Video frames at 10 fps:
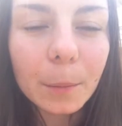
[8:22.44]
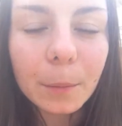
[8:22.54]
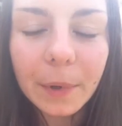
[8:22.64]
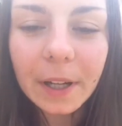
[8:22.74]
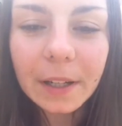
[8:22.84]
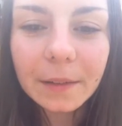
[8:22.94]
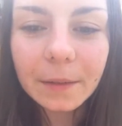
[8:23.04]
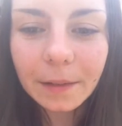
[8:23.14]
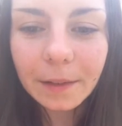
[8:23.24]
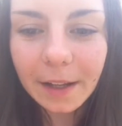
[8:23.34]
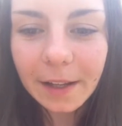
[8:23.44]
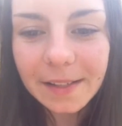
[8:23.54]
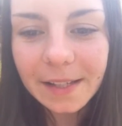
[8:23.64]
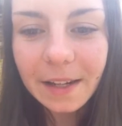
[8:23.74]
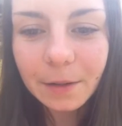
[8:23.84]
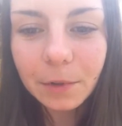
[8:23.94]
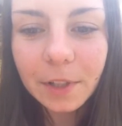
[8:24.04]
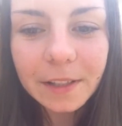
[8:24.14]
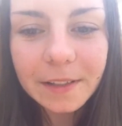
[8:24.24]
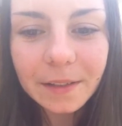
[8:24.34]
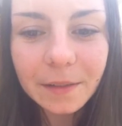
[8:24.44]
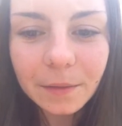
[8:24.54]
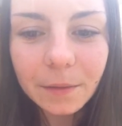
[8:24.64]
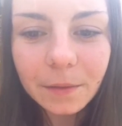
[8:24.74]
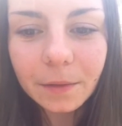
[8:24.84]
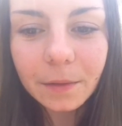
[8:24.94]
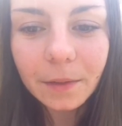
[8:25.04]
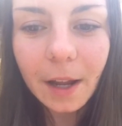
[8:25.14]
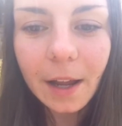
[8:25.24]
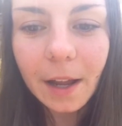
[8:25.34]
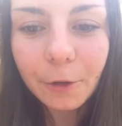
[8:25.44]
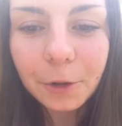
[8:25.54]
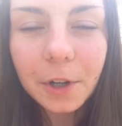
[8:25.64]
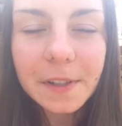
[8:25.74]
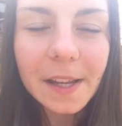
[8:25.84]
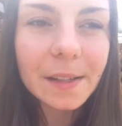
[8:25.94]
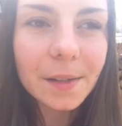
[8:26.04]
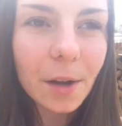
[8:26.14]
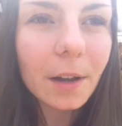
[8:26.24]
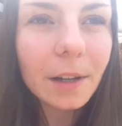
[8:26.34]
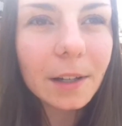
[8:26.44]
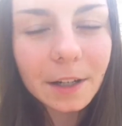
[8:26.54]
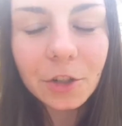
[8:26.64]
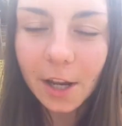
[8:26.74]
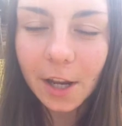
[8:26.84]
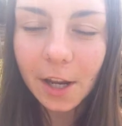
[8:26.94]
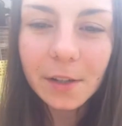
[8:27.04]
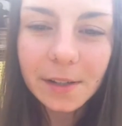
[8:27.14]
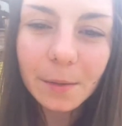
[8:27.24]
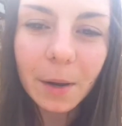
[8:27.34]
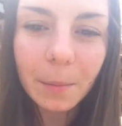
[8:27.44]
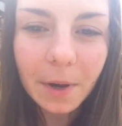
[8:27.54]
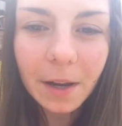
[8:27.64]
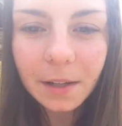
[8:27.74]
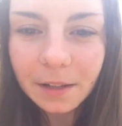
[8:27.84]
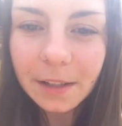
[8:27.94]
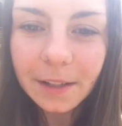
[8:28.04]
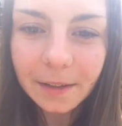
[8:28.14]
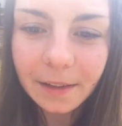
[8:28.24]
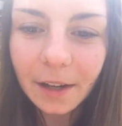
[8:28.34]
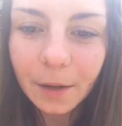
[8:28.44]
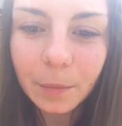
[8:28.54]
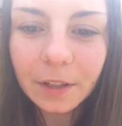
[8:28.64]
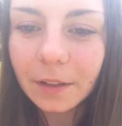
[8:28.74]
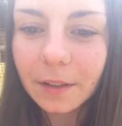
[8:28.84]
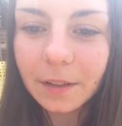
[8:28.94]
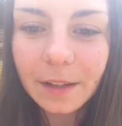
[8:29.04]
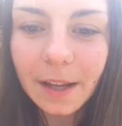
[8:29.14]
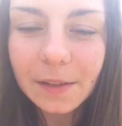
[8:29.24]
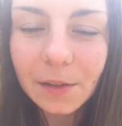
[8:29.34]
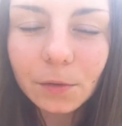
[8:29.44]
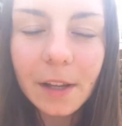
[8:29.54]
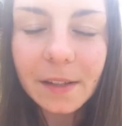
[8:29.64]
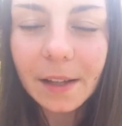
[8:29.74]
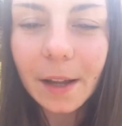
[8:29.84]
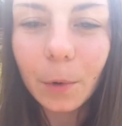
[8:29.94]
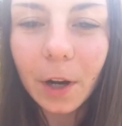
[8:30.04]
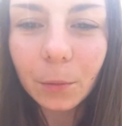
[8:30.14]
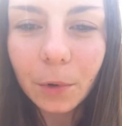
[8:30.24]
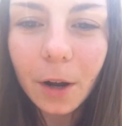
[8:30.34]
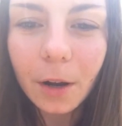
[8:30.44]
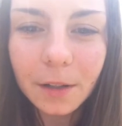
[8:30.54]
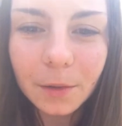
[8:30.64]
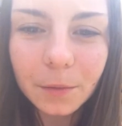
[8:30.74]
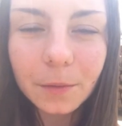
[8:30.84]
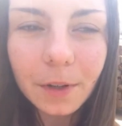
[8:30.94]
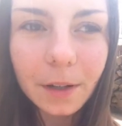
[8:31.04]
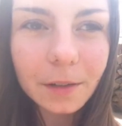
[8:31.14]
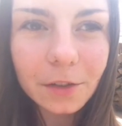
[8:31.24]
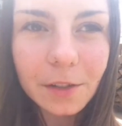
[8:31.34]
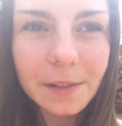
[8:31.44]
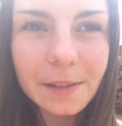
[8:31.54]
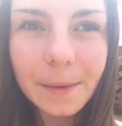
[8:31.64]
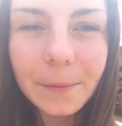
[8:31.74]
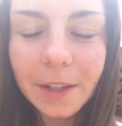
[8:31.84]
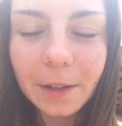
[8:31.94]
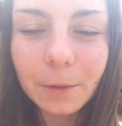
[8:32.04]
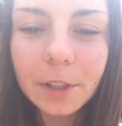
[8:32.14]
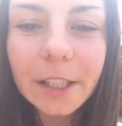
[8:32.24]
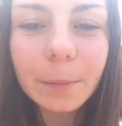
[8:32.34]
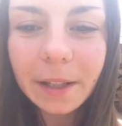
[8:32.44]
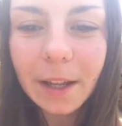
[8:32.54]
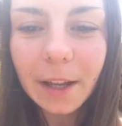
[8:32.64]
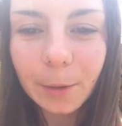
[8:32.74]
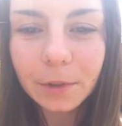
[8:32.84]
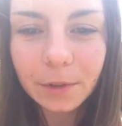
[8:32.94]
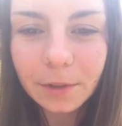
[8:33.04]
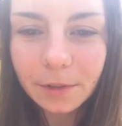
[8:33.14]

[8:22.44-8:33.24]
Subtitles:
But like I said, I really didn't. Of course, I saw little changes in my body and here and there, but as soon as I went raw, just something really big happened.